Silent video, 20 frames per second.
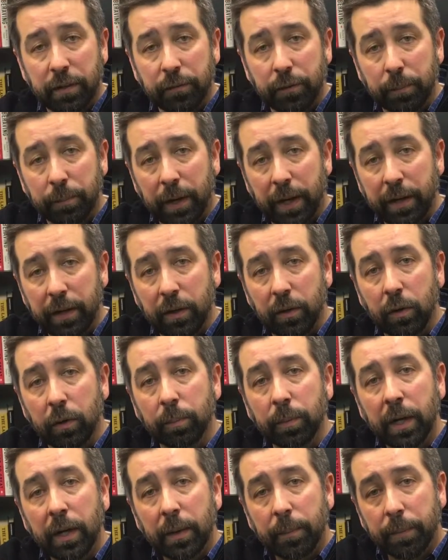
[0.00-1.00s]
if you're buying a home,
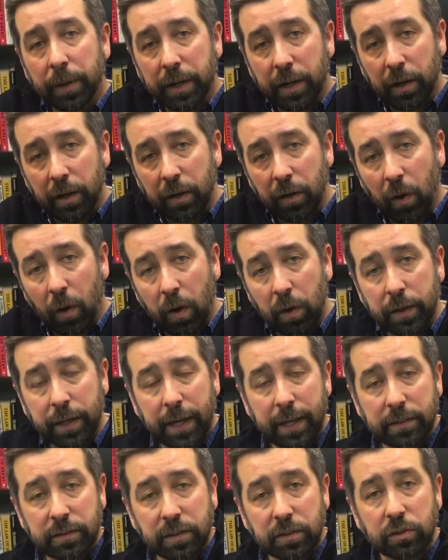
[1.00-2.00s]
but in all
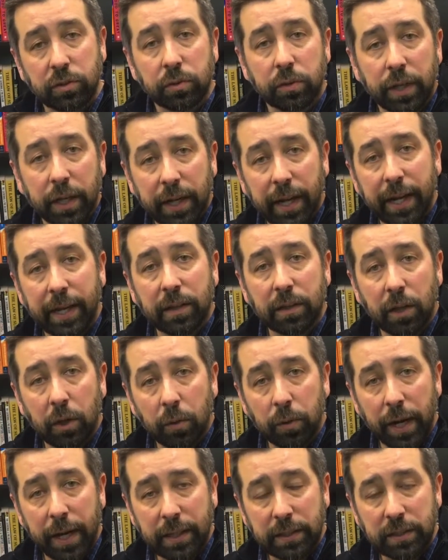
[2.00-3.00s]
cases, you'll get a
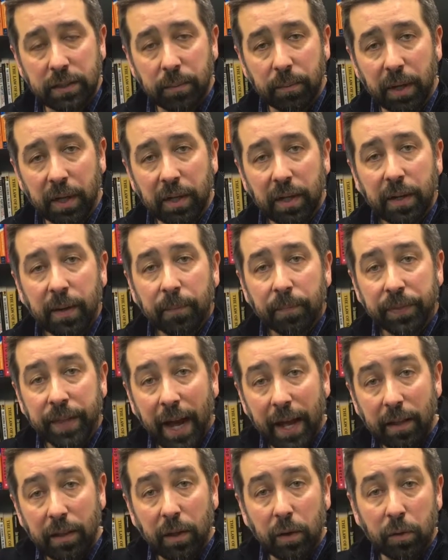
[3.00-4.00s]
loan estimate.
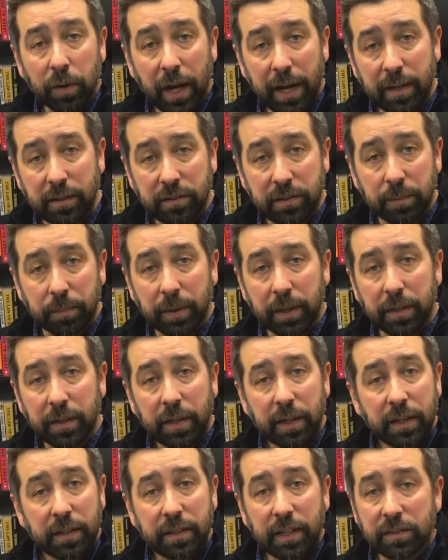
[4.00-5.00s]
That loan estimate
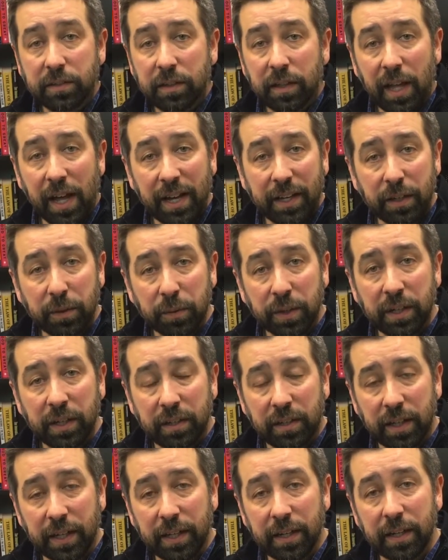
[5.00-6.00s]
doesn't lock you
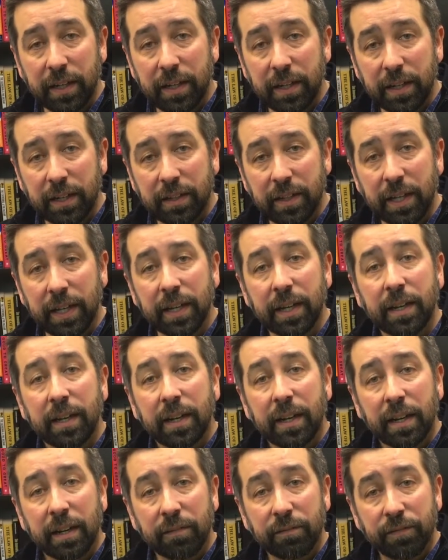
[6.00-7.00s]
into anything,
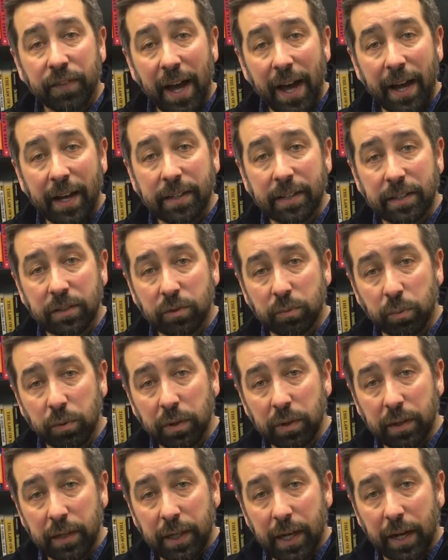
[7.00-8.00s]
and in fact, it's
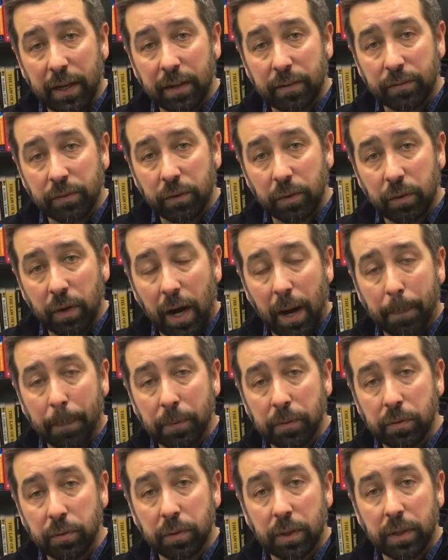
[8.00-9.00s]
really kind of your
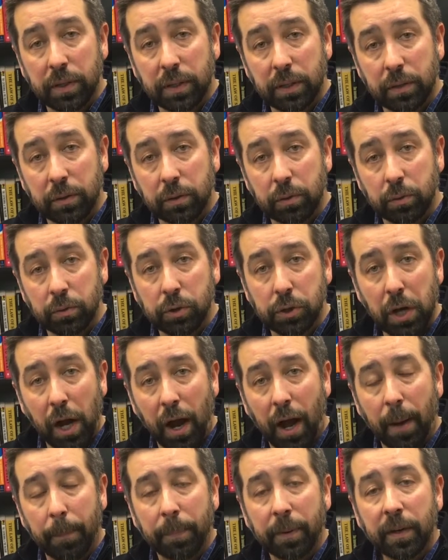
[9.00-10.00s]
opportunity to
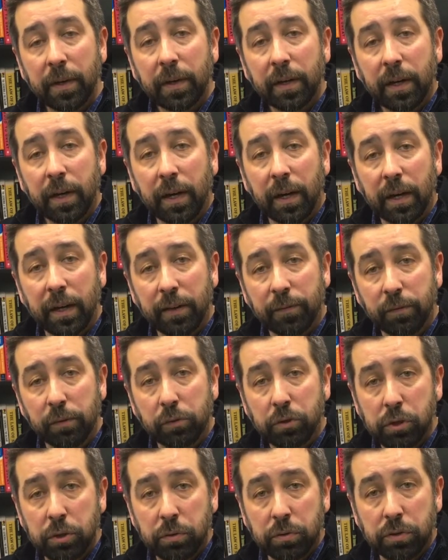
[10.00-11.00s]
shop if you
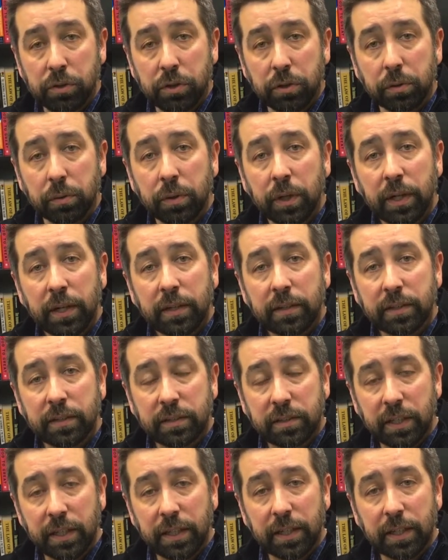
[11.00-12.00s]
choose to
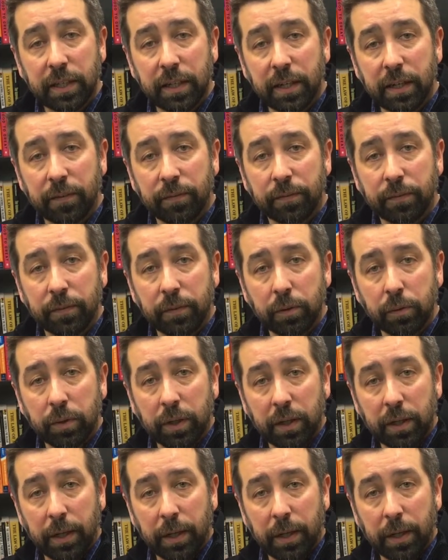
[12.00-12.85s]
see if you can